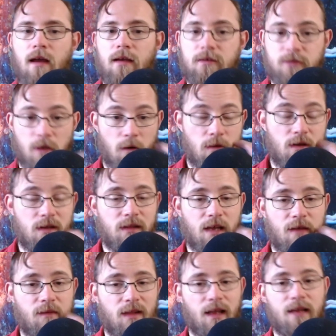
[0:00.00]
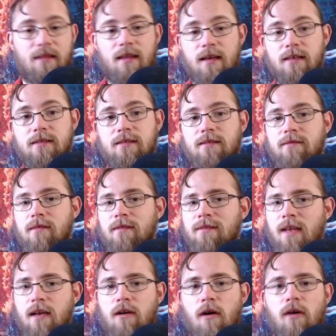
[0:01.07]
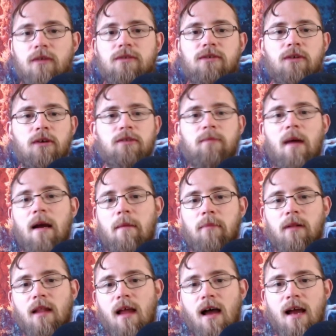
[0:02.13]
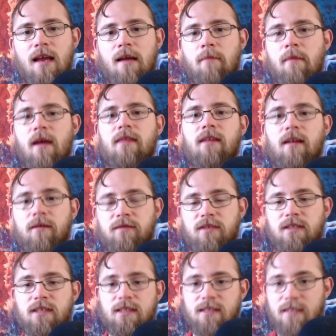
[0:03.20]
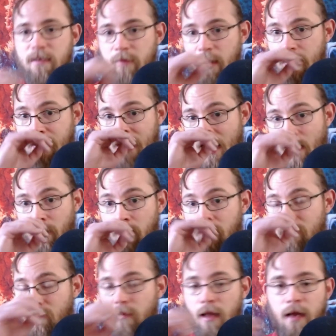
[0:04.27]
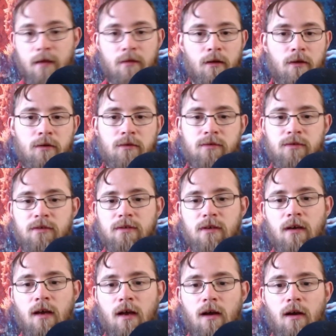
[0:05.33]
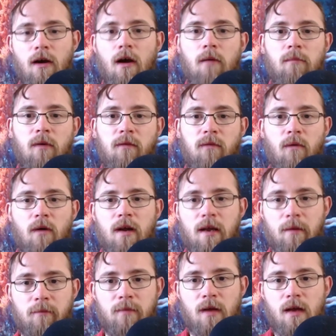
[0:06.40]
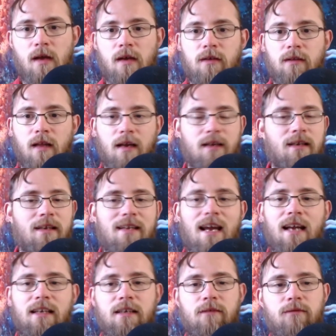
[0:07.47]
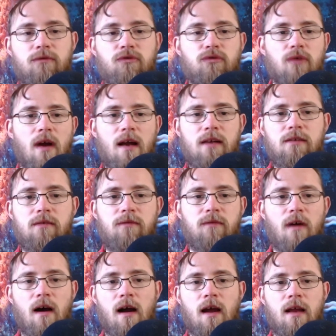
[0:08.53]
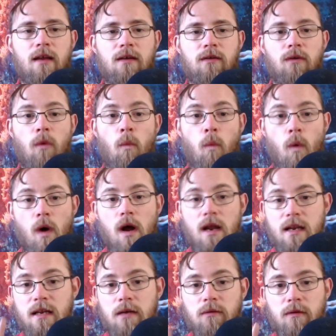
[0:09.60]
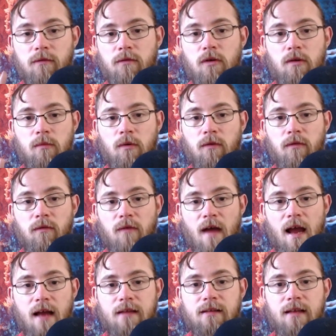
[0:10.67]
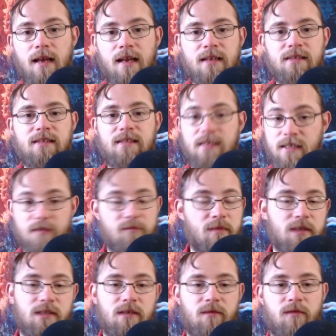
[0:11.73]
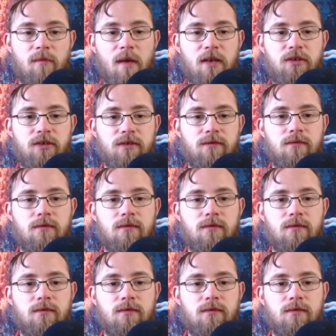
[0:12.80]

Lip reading: So you can think of it like this. Descartes starts by applying a method of systemic doubt, like those before him, like a detective trying to find one irrefutable fact in a sea of misinformation.